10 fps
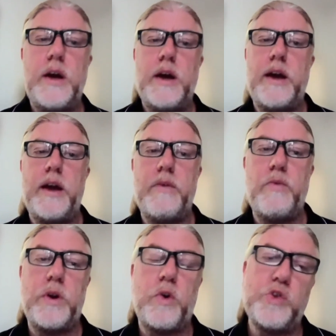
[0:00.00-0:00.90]

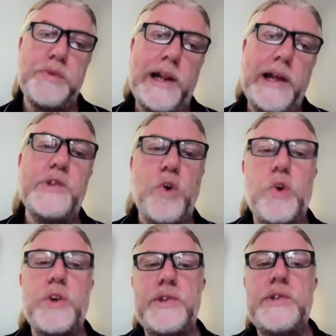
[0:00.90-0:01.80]
were hospitalized
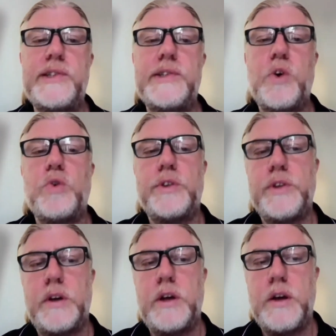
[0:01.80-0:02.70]
or
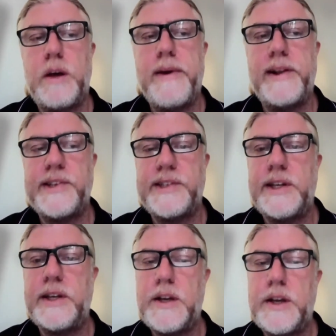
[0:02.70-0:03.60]
sought
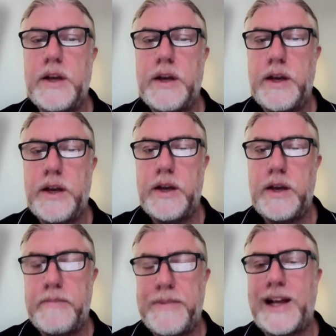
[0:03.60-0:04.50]
emergency
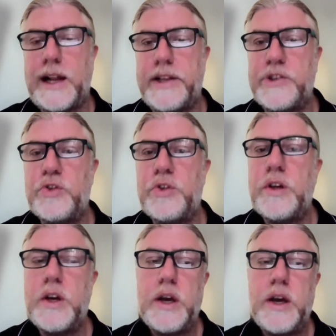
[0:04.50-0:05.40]
and medical
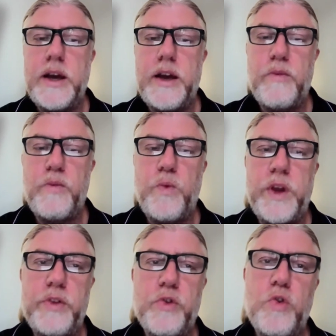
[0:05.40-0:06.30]
attention.
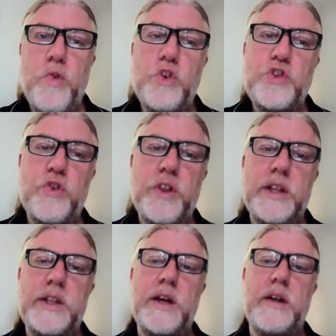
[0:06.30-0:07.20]
We know also
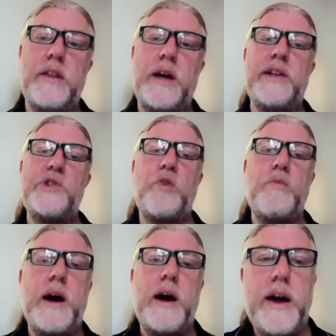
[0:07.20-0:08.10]
that
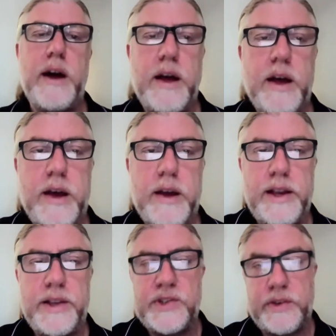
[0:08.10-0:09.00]
thunderstorm
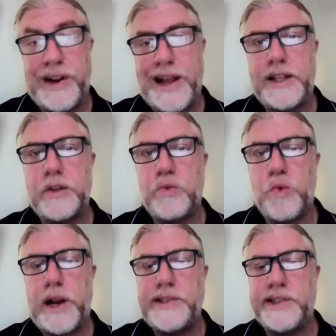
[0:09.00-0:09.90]
is related
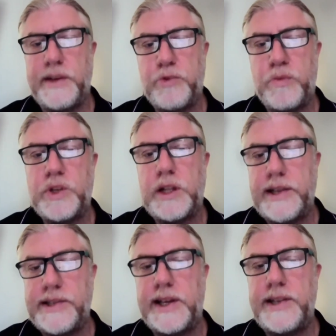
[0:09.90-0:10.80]
to allergic symptoms and
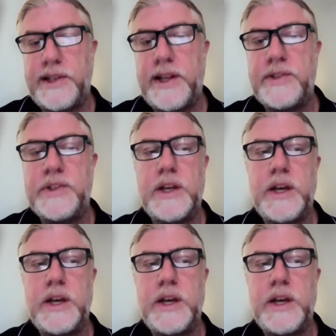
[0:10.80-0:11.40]
allergic incidents,